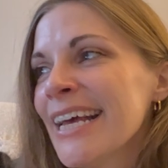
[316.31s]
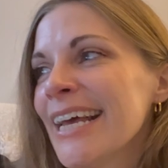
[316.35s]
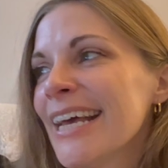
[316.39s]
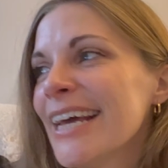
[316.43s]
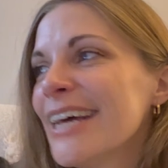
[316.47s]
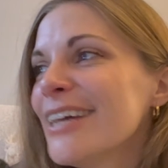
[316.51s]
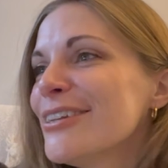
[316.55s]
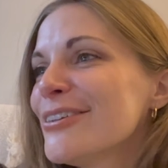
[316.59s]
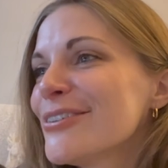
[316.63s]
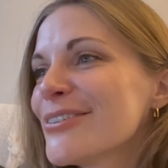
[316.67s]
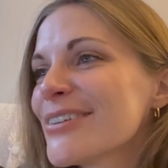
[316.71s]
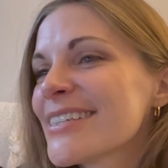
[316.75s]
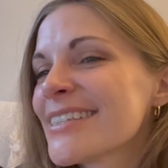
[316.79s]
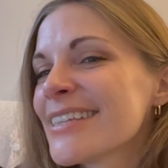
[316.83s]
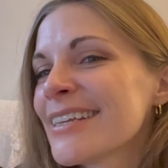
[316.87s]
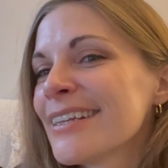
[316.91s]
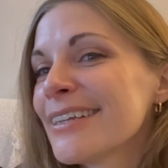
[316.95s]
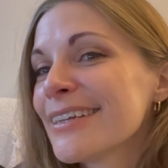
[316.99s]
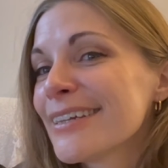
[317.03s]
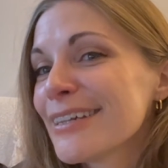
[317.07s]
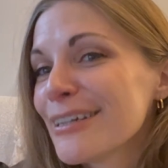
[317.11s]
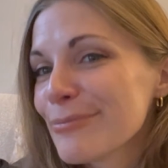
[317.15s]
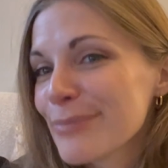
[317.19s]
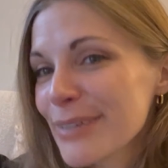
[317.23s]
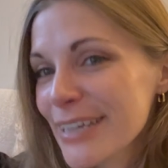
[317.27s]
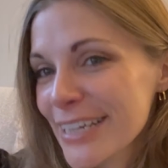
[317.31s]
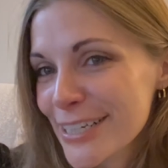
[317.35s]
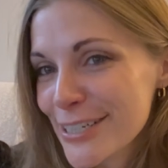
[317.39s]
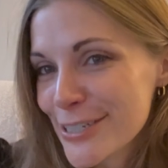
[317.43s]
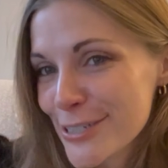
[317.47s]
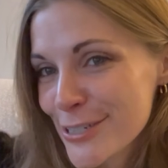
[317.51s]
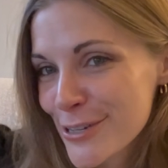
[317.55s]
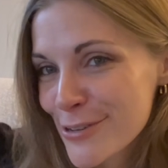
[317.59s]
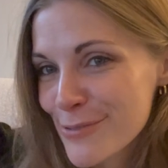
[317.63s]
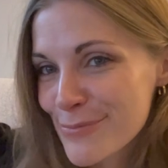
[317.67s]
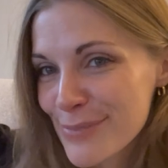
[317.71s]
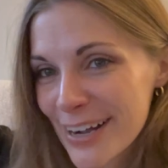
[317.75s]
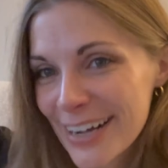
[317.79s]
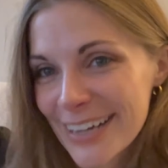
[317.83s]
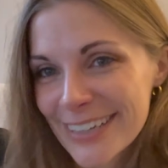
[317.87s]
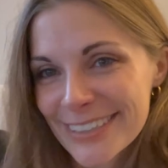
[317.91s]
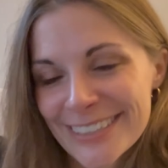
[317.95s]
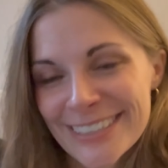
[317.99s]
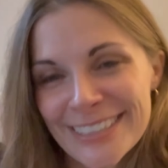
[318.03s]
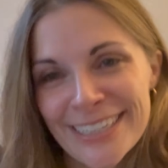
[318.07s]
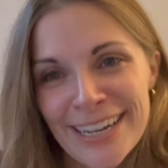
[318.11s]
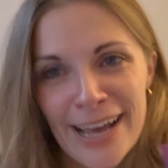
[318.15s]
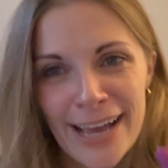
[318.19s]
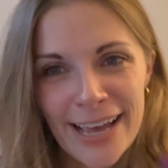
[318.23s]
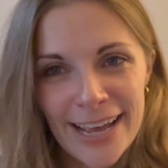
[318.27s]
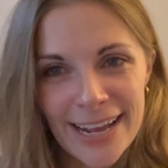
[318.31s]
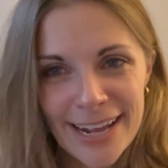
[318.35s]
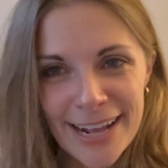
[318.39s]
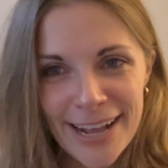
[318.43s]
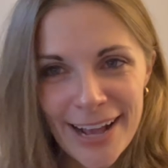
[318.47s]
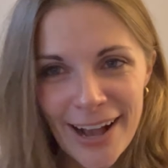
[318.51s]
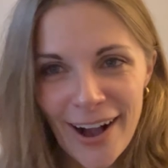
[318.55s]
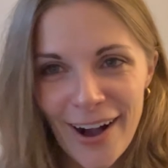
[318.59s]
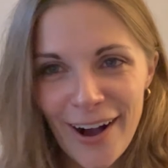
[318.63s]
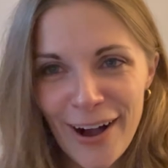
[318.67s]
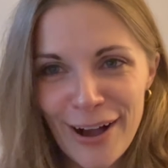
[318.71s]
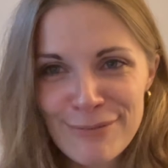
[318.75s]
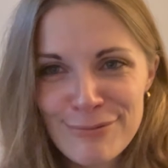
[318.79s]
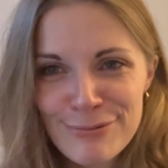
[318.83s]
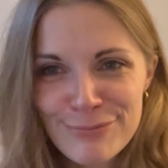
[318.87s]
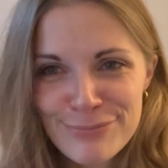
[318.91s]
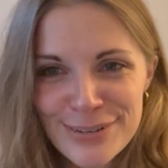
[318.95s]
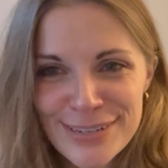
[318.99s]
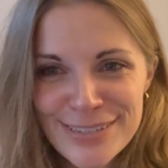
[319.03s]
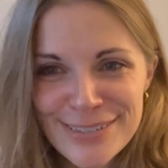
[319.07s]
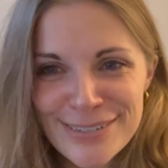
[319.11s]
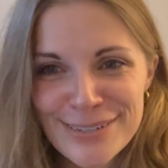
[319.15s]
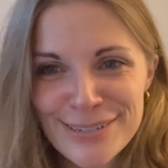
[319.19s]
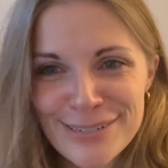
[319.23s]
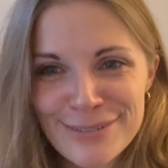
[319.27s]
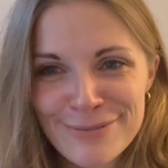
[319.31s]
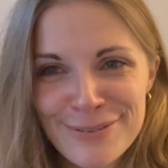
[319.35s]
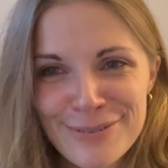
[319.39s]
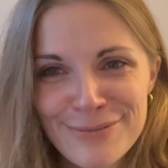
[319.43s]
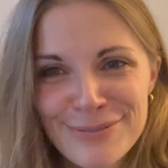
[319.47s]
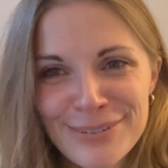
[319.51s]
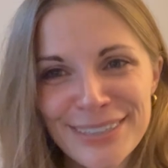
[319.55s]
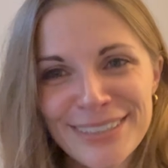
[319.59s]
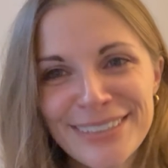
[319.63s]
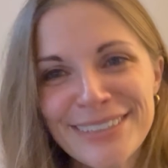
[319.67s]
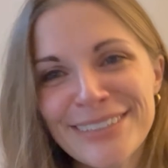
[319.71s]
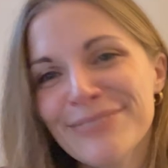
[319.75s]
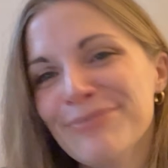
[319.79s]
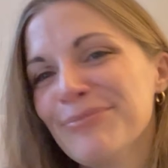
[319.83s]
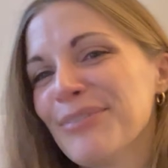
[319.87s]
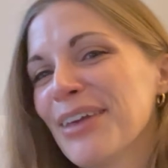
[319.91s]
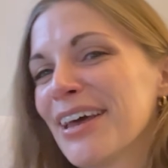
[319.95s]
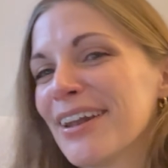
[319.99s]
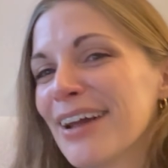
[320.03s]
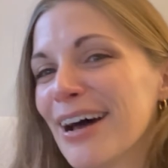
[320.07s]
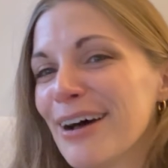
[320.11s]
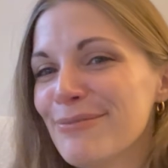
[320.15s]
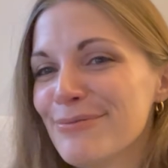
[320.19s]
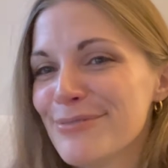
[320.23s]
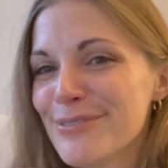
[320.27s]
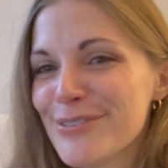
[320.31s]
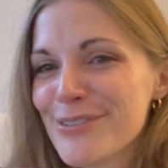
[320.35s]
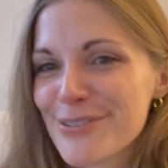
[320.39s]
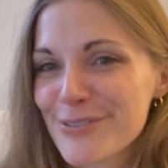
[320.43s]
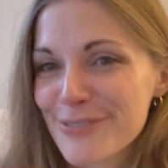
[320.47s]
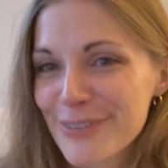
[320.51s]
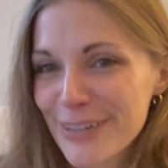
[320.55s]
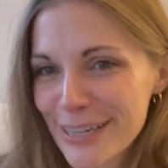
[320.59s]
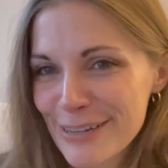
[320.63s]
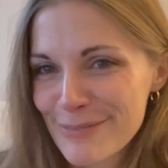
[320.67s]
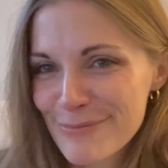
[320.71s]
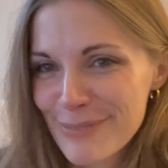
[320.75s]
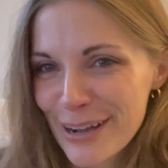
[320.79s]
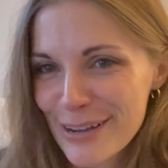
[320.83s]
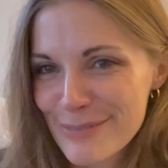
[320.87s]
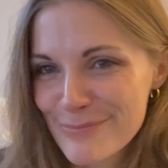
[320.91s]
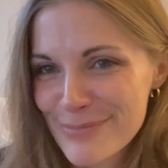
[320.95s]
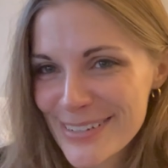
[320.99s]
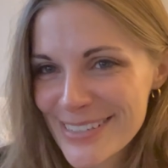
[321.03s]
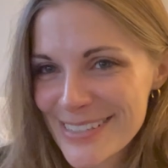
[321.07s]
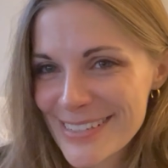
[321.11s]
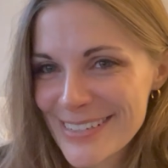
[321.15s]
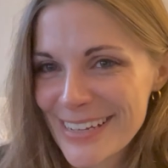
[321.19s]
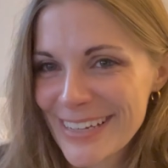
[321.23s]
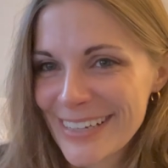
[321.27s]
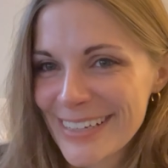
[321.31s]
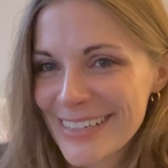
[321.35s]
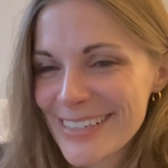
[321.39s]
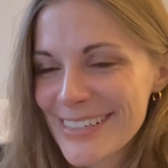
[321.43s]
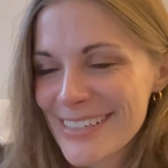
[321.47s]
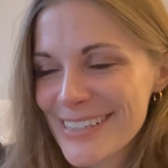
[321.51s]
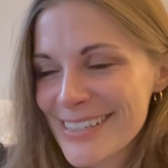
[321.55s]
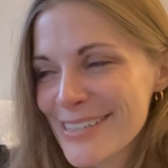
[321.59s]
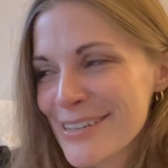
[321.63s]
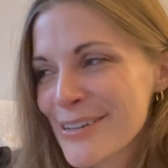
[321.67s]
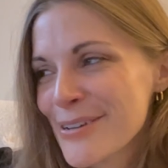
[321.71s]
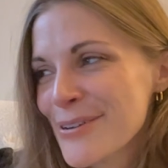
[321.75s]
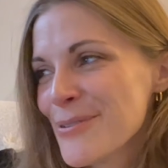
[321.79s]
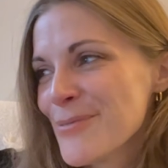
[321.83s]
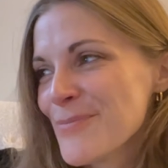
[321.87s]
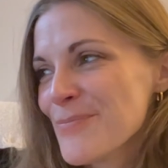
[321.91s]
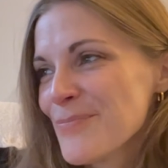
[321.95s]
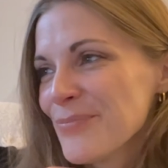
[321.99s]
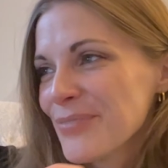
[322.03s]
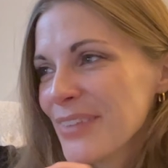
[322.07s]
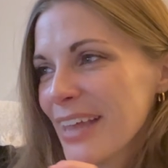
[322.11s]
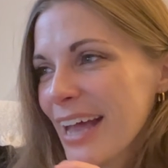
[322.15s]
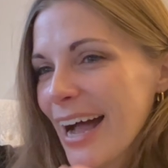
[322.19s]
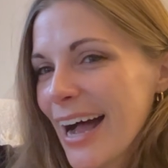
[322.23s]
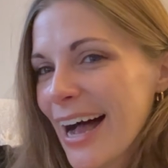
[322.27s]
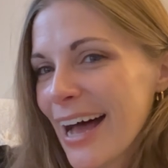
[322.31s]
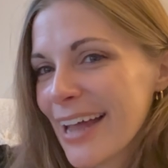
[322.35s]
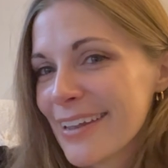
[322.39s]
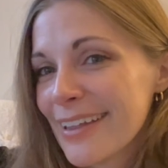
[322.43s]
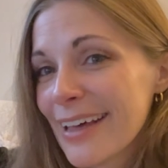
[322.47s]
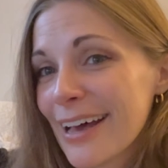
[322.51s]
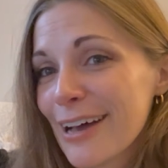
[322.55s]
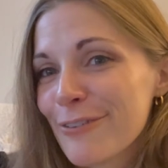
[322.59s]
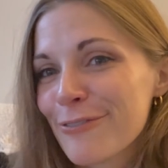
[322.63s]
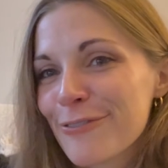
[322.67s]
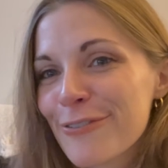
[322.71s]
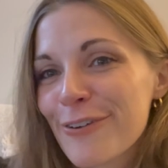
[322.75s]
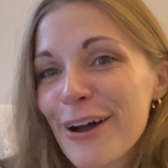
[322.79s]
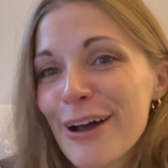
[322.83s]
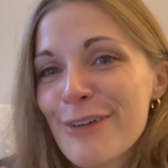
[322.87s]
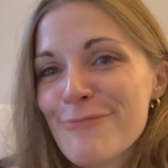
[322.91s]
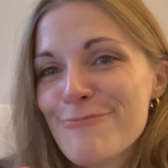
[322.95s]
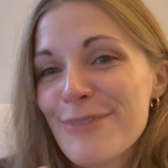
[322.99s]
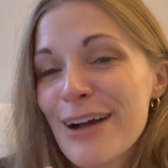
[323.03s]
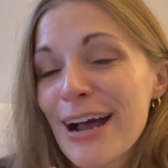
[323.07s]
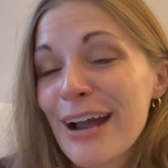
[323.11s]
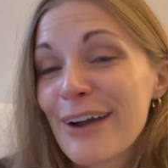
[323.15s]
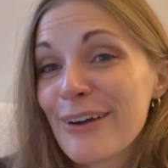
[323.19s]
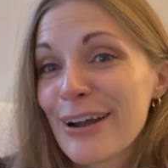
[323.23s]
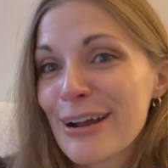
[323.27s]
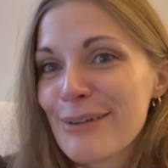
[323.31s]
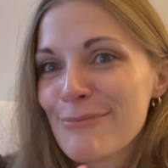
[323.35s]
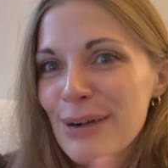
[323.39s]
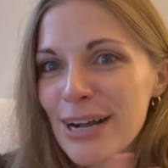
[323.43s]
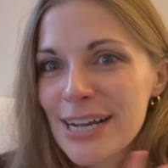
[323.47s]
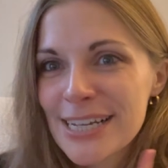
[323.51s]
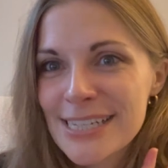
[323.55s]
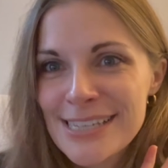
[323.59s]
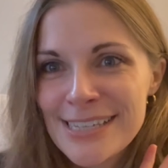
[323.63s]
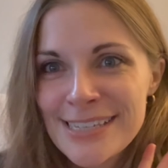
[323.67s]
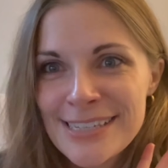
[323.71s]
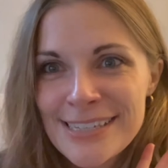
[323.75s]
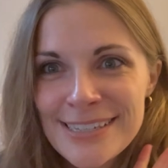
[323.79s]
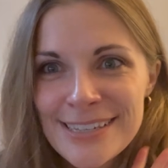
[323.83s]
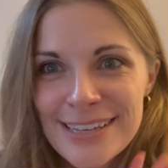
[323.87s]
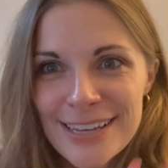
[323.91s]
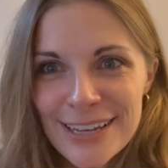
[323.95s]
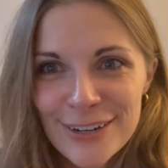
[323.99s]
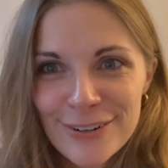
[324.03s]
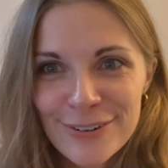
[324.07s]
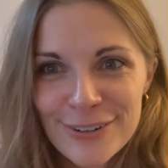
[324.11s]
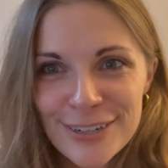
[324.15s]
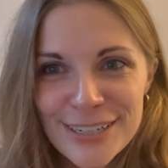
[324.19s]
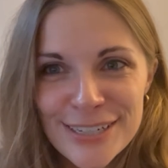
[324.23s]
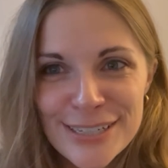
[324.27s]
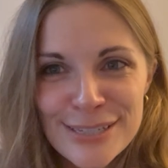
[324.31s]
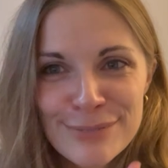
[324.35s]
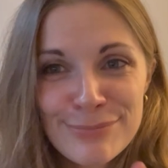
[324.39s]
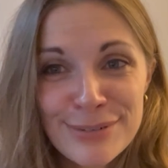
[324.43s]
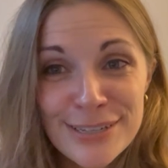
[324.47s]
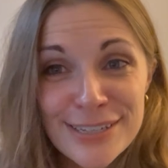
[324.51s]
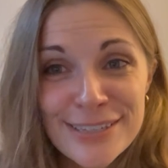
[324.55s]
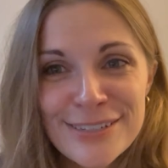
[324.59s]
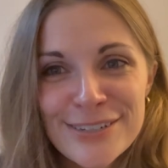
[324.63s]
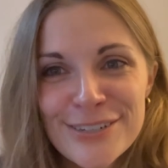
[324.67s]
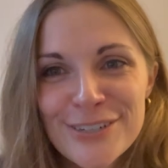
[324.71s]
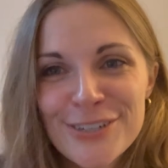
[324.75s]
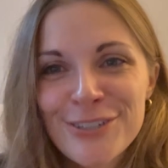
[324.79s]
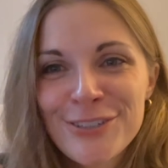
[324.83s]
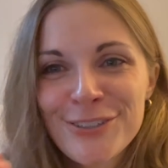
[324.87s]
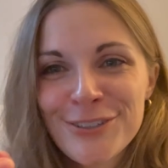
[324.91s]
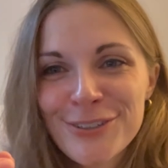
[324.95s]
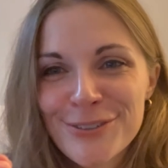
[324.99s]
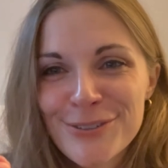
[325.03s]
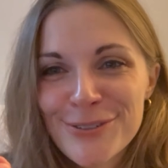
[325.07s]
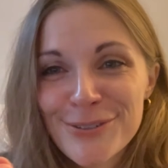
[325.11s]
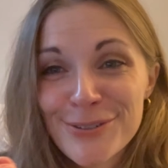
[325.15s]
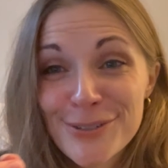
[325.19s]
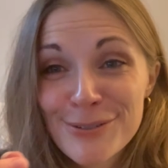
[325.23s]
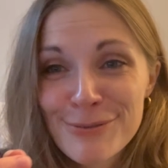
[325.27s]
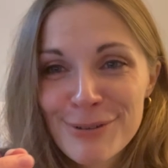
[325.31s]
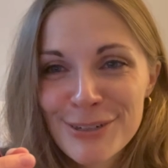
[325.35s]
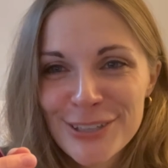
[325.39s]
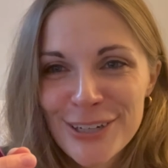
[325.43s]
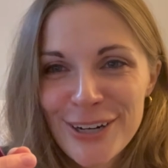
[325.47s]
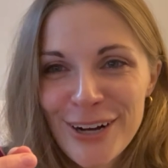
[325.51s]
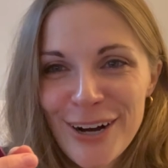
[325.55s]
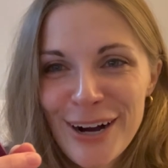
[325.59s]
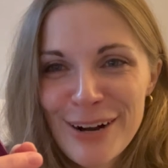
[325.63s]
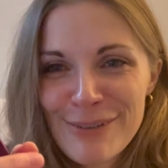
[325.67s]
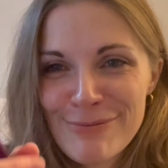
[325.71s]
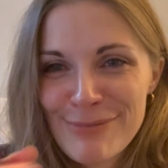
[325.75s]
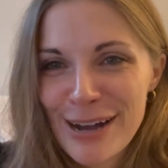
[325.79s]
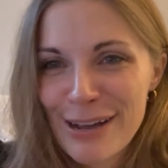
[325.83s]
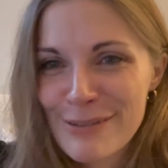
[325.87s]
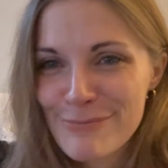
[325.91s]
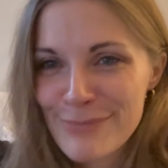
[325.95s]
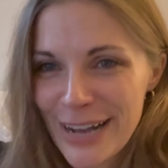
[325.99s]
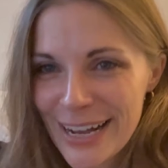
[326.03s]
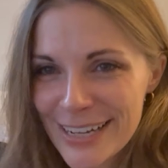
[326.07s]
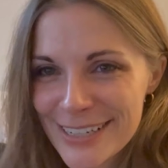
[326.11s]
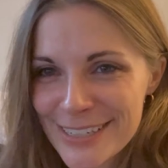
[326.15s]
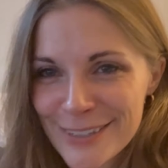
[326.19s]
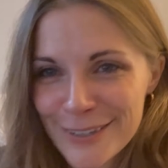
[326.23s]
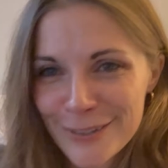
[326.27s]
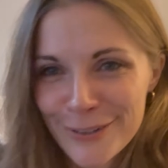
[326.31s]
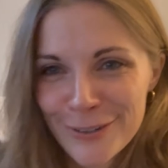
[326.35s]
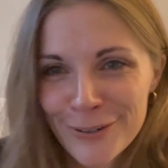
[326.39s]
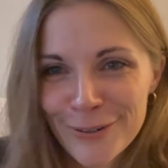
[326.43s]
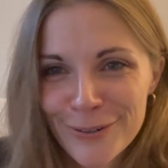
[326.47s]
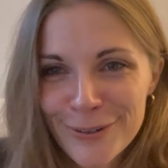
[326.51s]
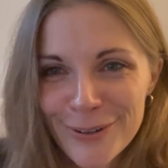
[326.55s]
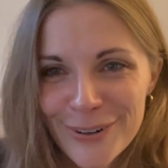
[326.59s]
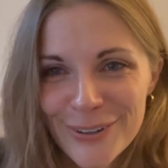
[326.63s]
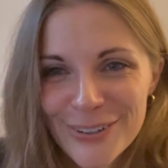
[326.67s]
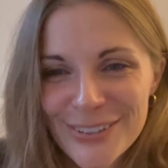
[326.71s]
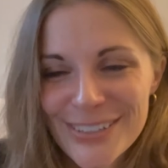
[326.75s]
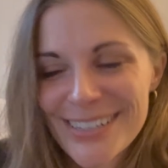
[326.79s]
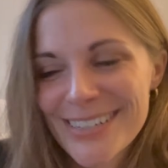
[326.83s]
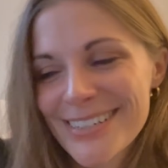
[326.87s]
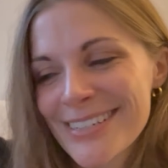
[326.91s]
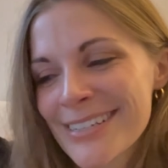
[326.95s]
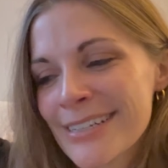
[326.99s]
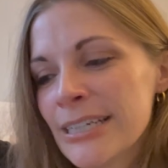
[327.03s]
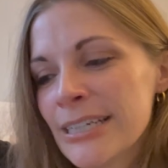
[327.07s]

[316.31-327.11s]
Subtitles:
It looks a little bit too much like I'm a businesswoman and I'm doing my business, and therefore I'm wearing my serious business shoes, which are my patent courts.